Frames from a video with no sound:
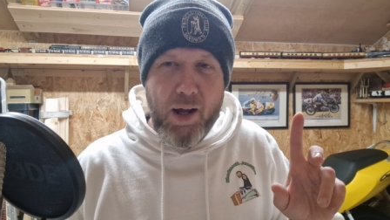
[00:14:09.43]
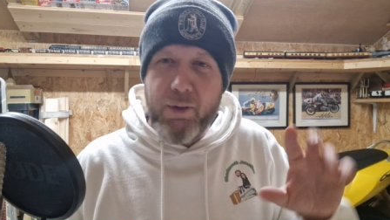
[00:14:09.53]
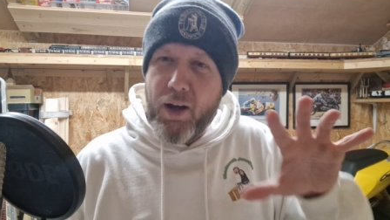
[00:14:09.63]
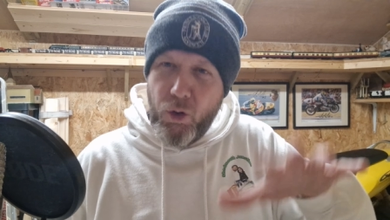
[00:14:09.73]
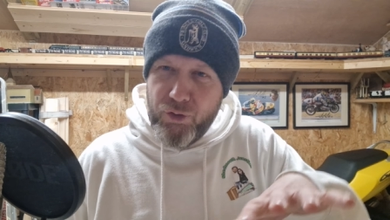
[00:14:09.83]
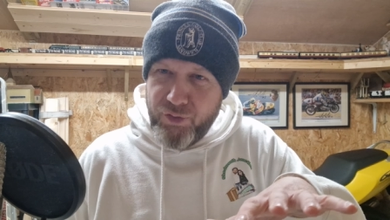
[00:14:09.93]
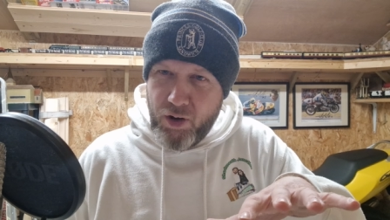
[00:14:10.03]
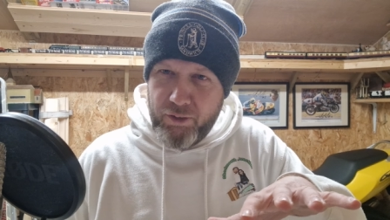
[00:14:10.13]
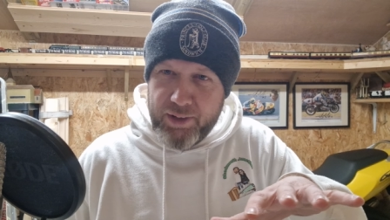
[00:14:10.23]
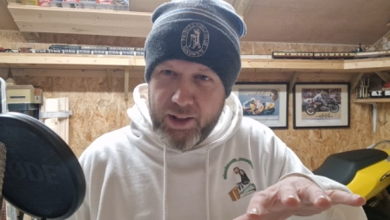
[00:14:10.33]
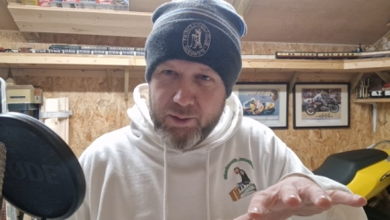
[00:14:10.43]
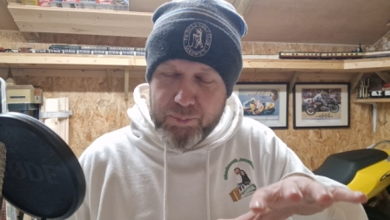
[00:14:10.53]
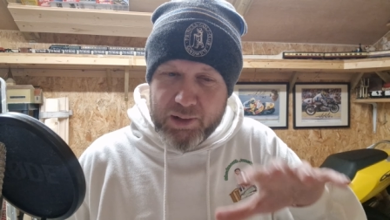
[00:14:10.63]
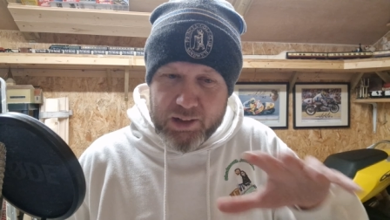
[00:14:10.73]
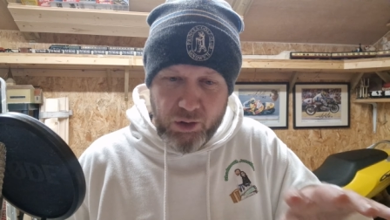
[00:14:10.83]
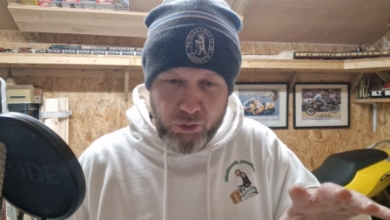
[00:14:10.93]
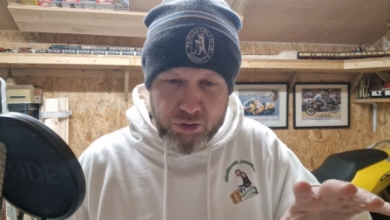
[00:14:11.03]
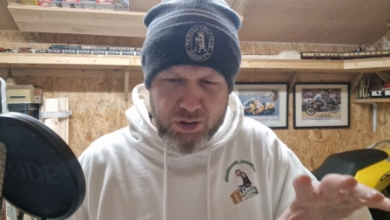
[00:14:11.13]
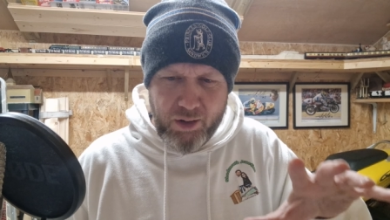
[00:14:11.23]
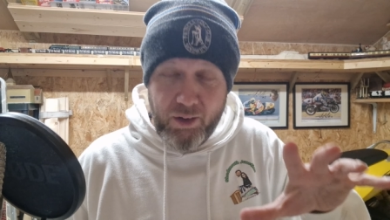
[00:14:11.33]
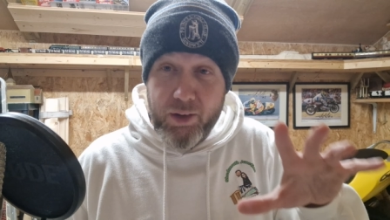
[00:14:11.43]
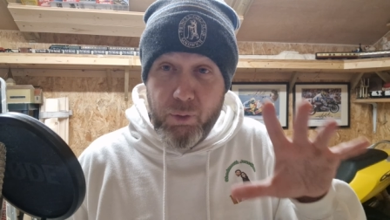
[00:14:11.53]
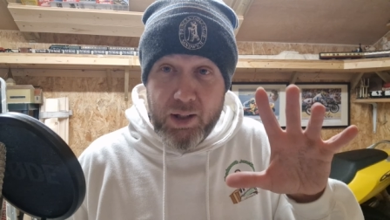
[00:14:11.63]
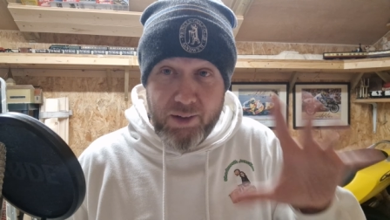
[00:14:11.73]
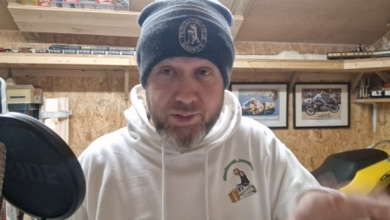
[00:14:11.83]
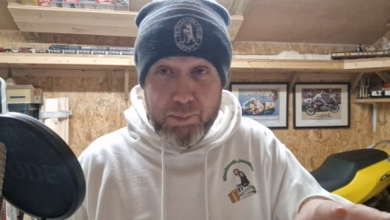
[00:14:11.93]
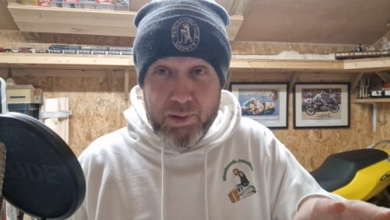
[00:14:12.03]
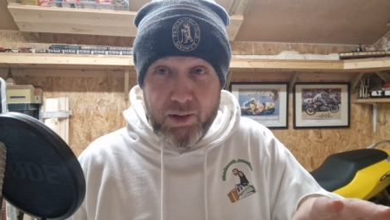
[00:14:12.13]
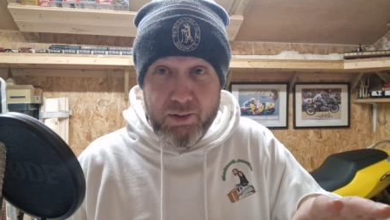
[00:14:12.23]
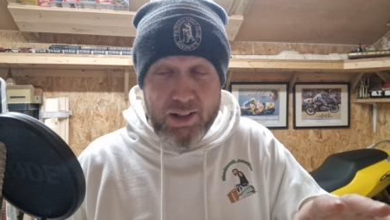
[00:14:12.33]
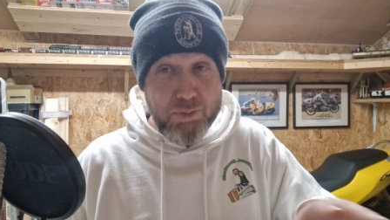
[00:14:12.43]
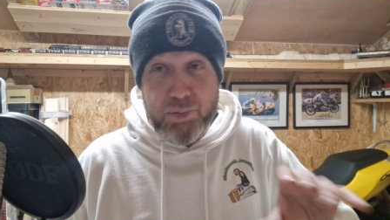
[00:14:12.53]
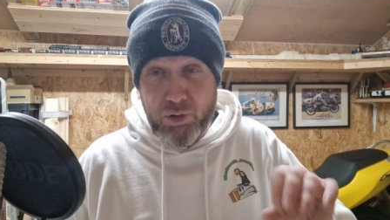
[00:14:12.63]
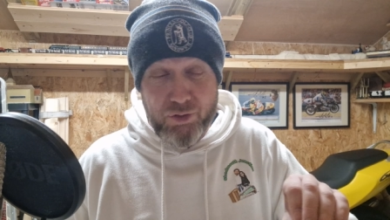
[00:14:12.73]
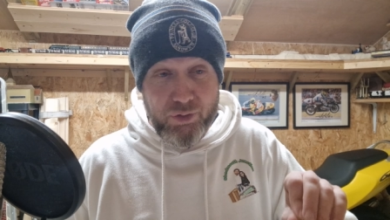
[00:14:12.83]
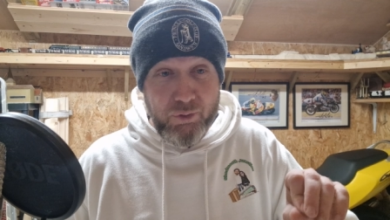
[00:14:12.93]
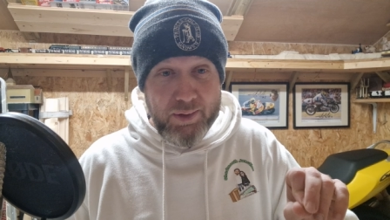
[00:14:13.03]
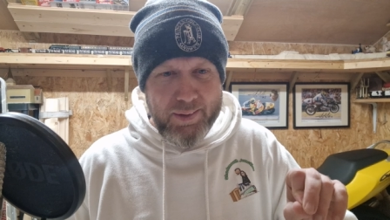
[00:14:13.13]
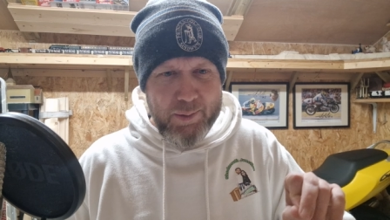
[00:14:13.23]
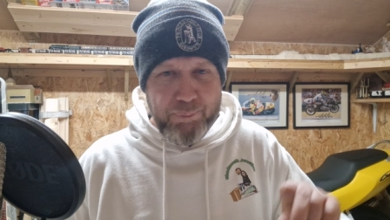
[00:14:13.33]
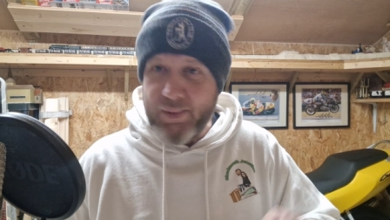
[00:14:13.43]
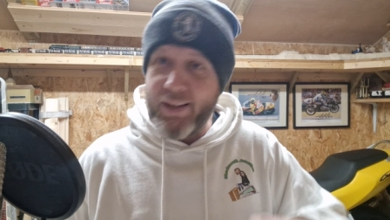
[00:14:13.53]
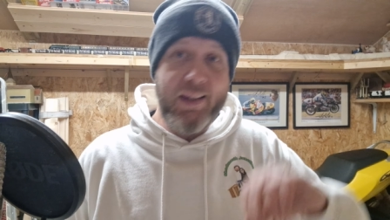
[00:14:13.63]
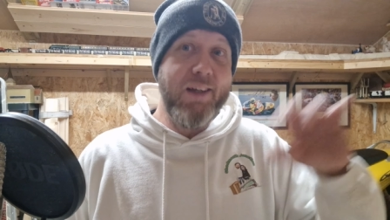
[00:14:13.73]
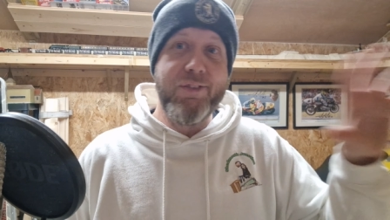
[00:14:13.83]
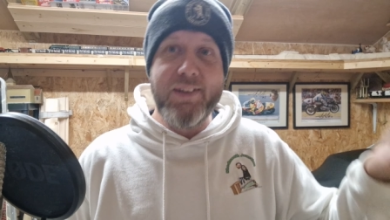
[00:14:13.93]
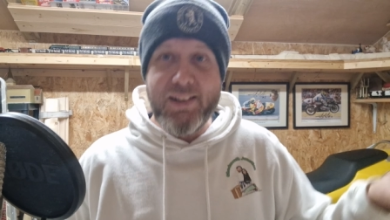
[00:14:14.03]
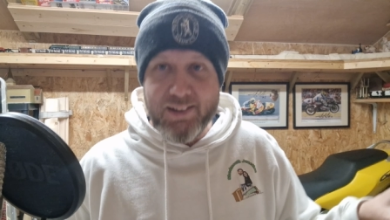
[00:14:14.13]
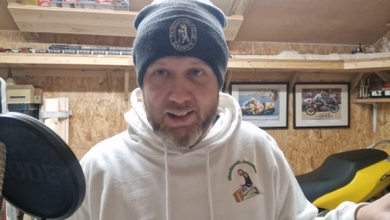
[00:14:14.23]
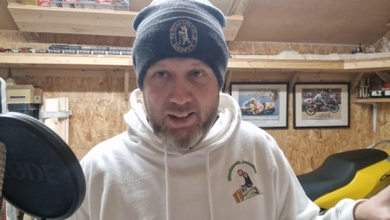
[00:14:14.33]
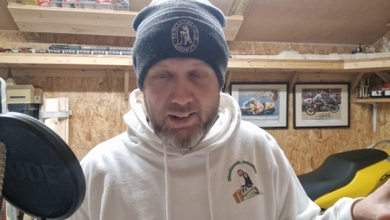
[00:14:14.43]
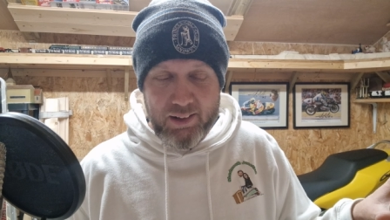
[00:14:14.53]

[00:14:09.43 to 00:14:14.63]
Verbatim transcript: I'm going to hold fire on that because although I love Double O, it's beautiful, and I love TT,